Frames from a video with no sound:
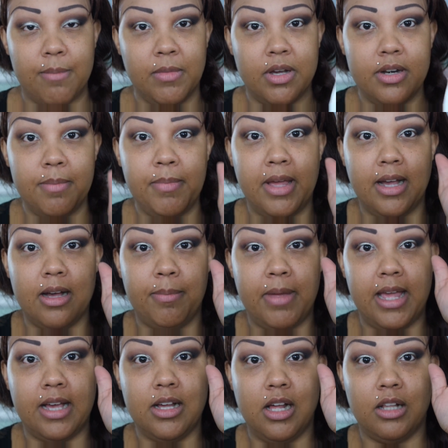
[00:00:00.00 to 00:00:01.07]
I'm going to pick
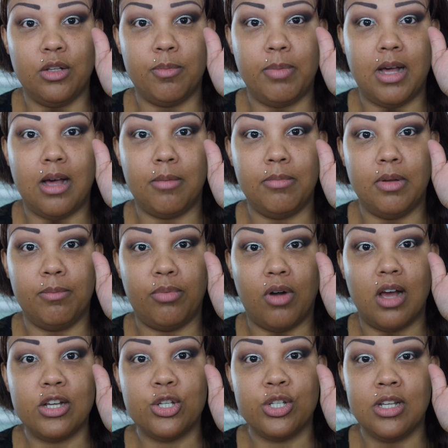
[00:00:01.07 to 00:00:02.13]
up a ColourPop
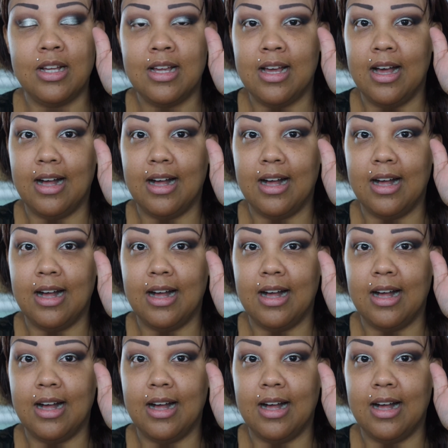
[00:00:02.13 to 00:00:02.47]
brush.